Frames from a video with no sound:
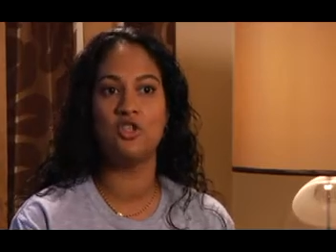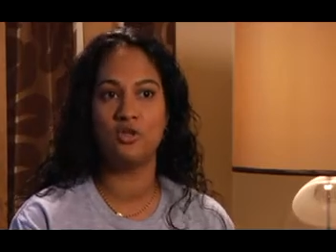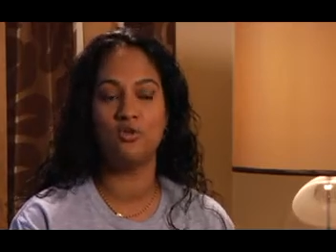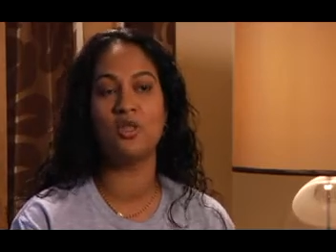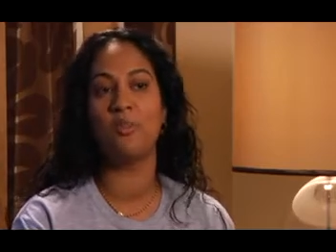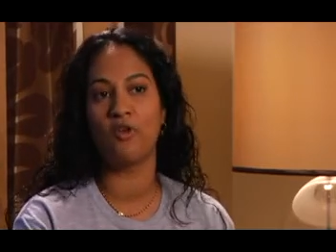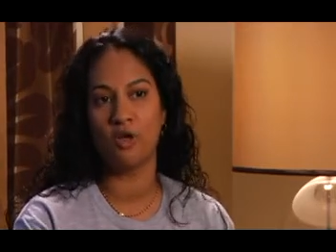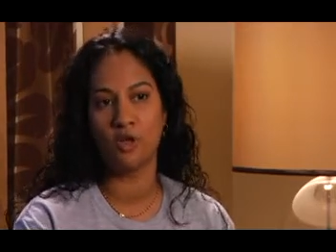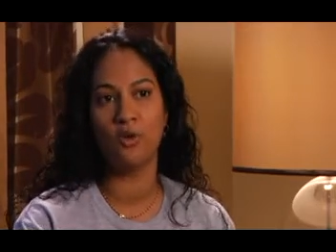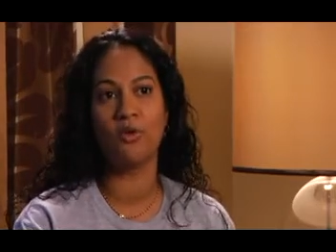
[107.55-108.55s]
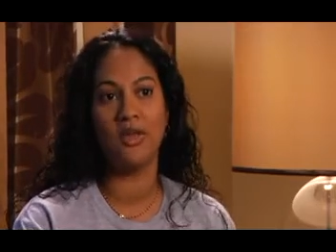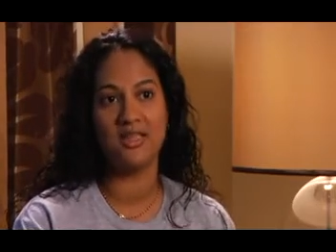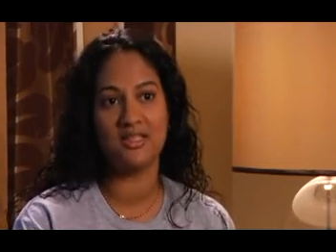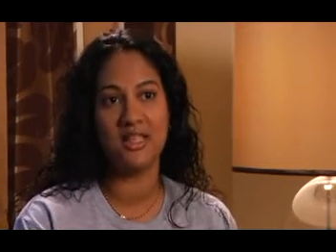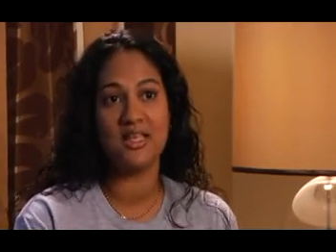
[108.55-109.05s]
do some of our local
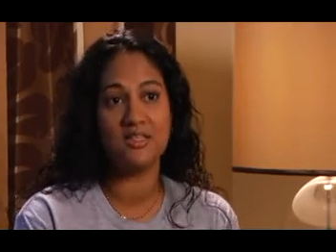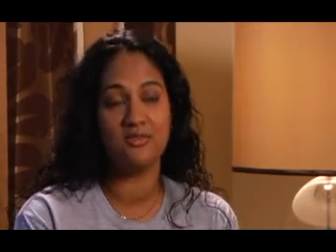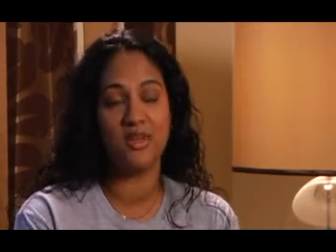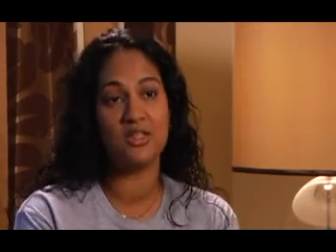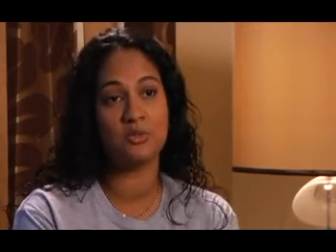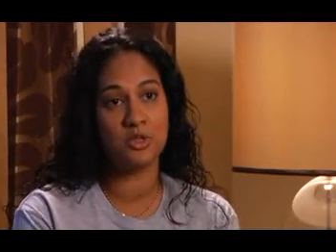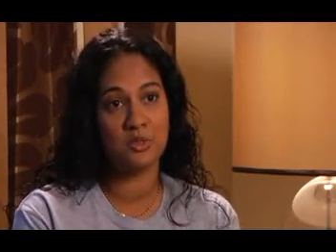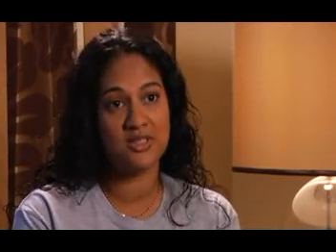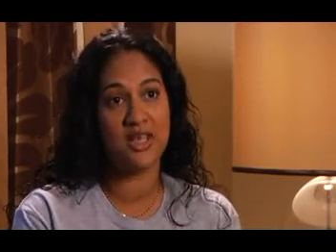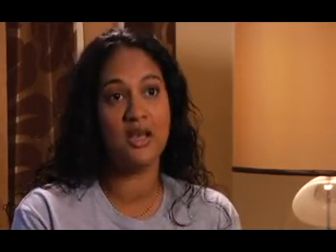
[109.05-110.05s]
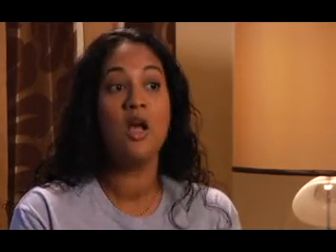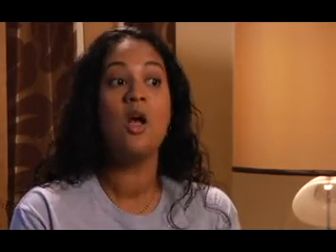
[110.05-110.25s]
ACS events, which was that